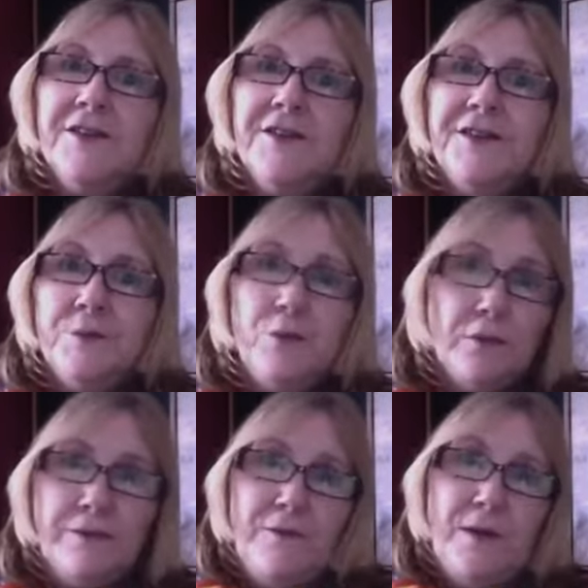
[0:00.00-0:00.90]
The
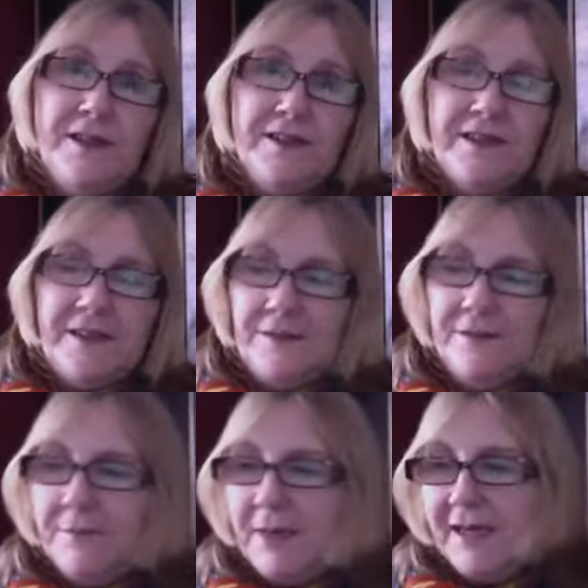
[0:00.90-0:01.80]
Wolf Wilder
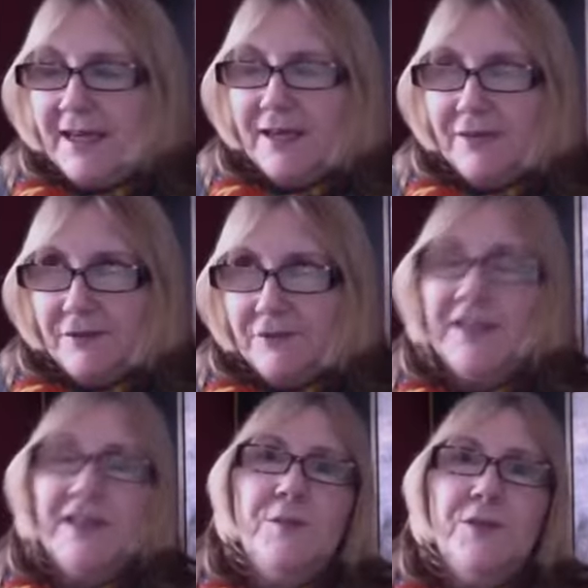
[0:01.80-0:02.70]
by Catherine
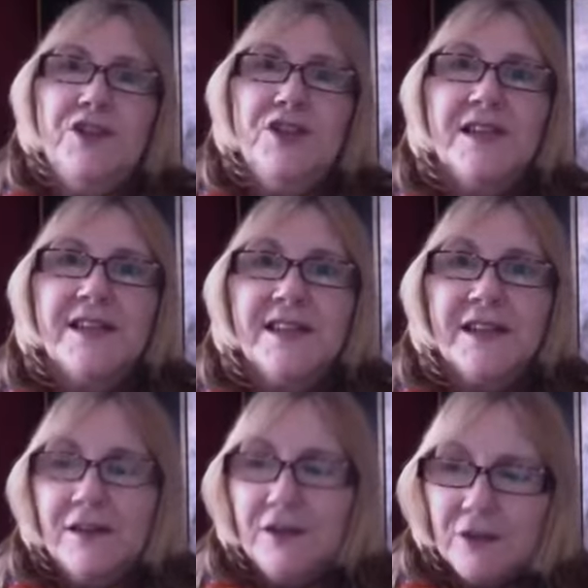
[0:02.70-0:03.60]
Randall, which is a
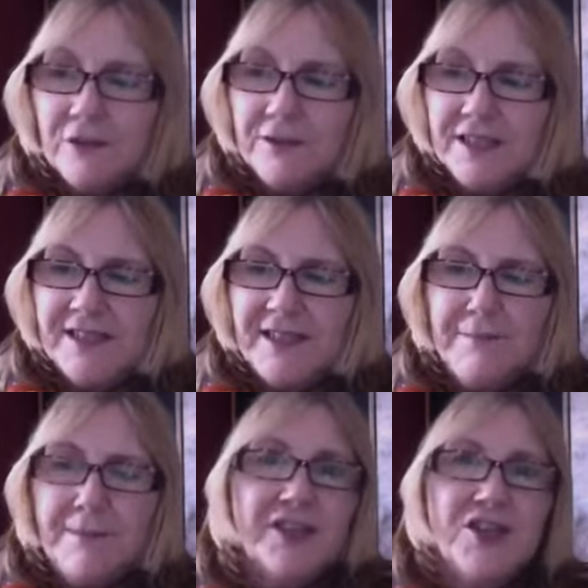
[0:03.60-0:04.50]
gloriously
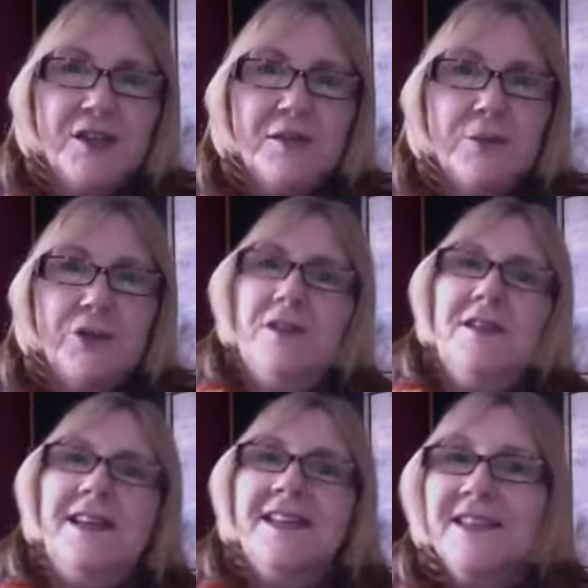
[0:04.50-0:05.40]
magical book
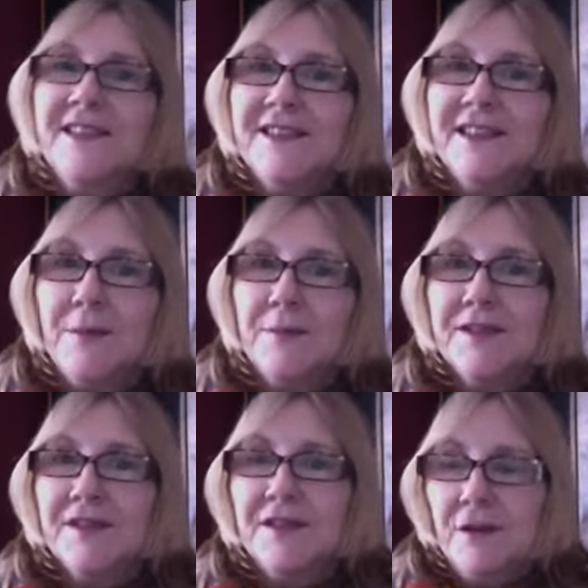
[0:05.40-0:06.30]
set in the
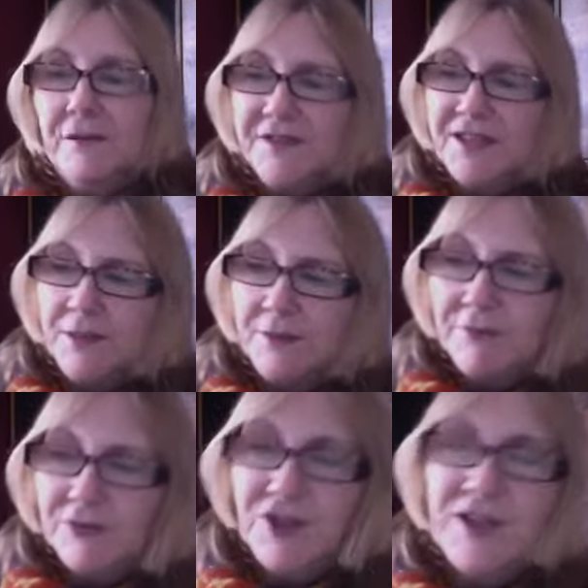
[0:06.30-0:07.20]
depths of snowy
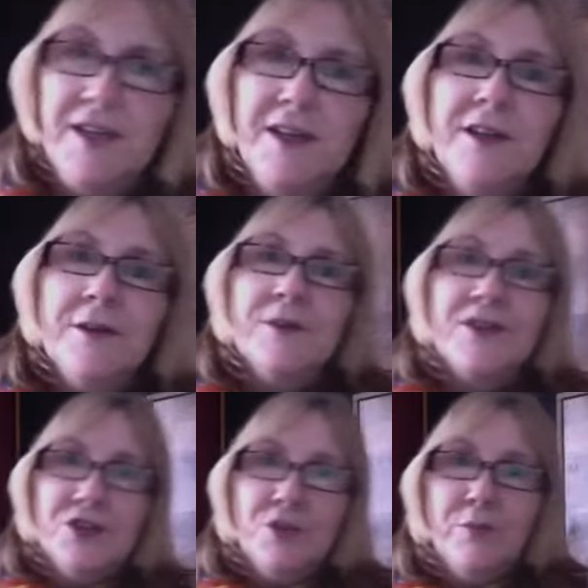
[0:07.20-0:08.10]
Russia with
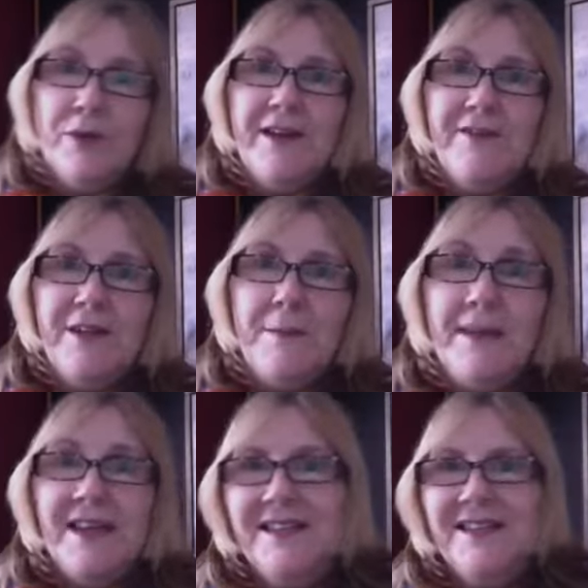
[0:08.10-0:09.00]
two brave and
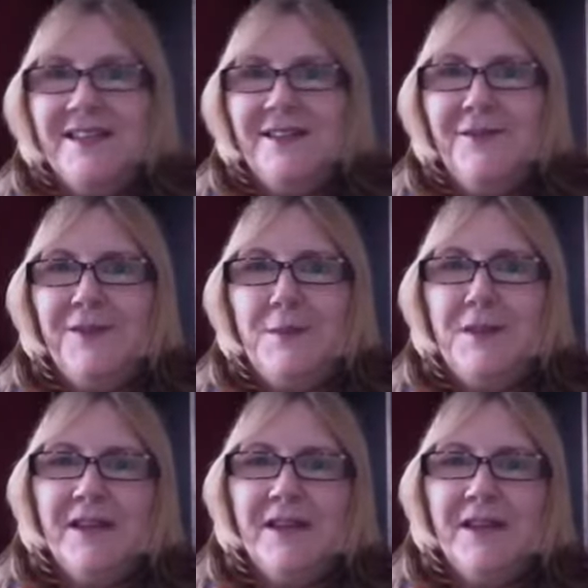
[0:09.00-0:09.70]
amazing female